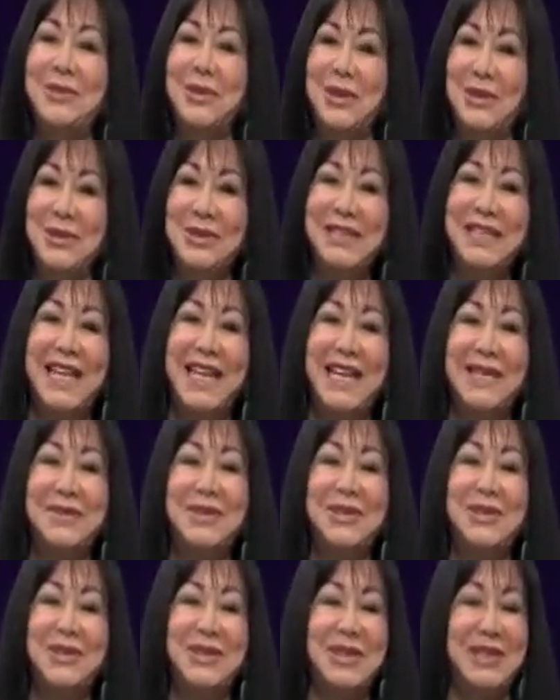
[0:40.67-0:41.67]
Rose
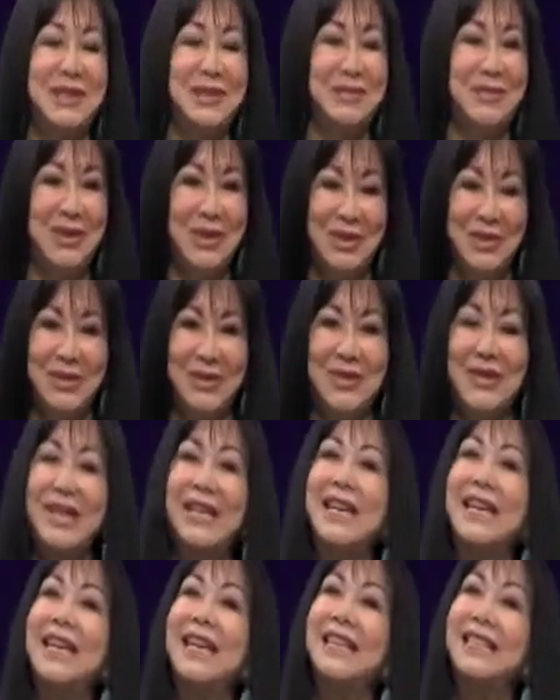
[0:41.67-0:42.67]
Amador LeBeau,
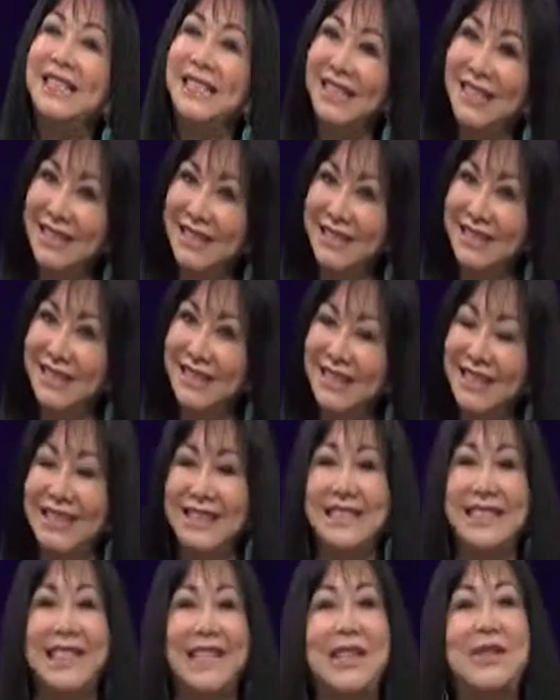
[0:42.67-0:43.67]
and this
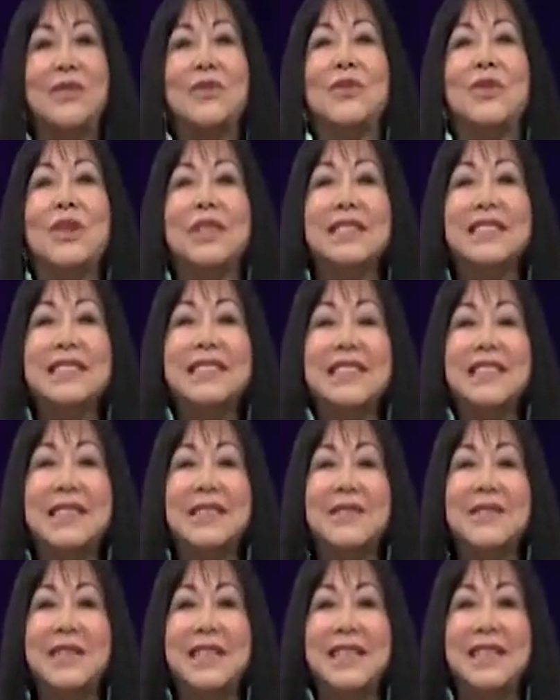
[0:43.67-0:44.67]
is Native Voice
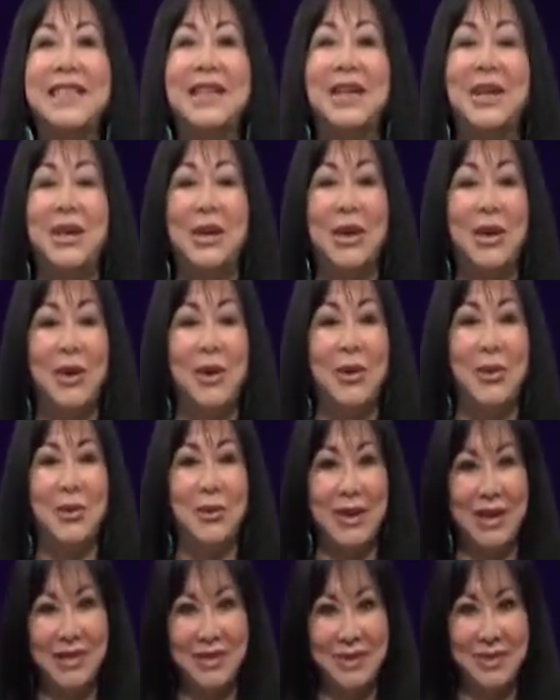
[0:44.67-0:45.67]
TV.
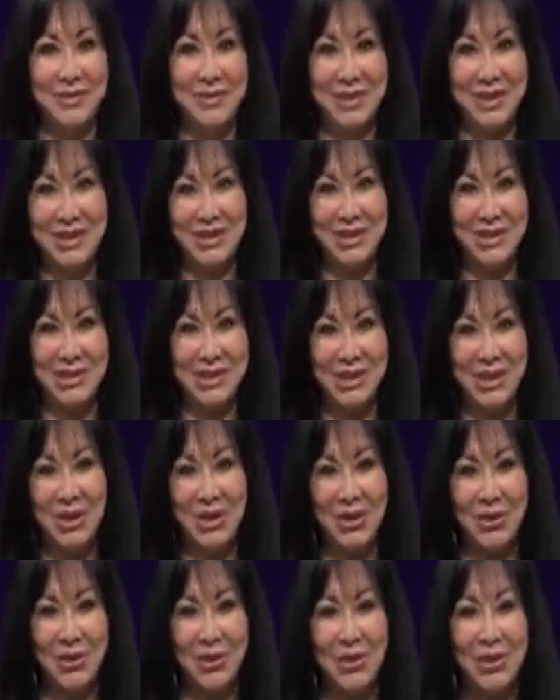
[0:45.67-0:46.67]
Welcome to the
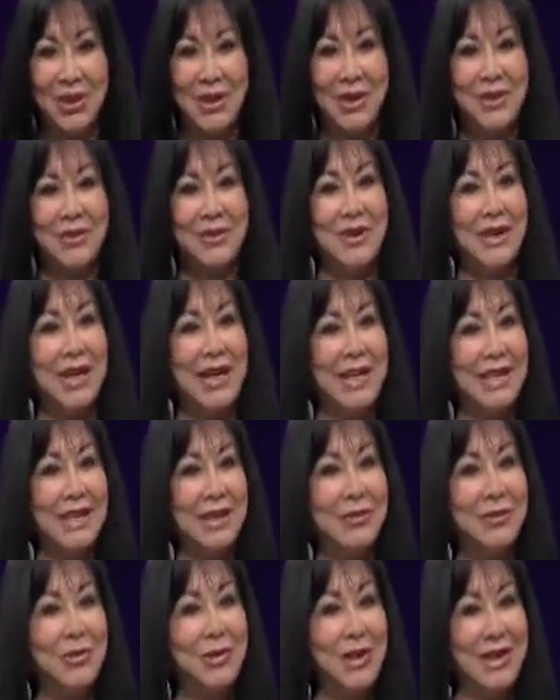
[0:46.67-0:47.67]
show. Well, I
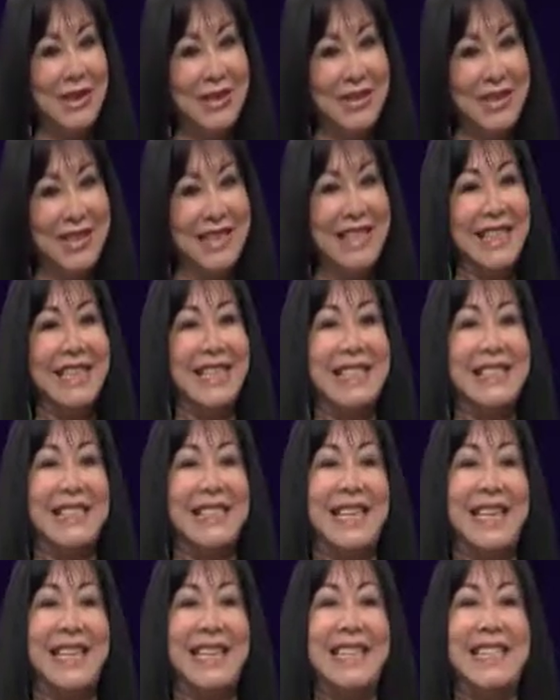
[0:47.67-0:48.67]
am wearing a
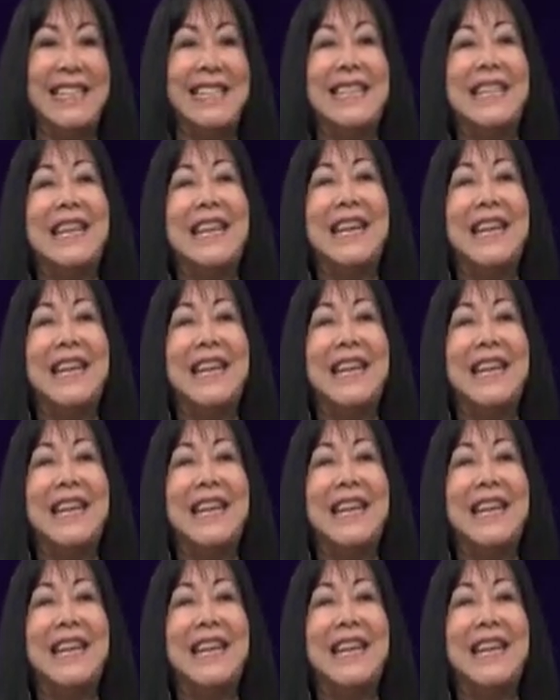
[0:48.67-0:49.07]
Saki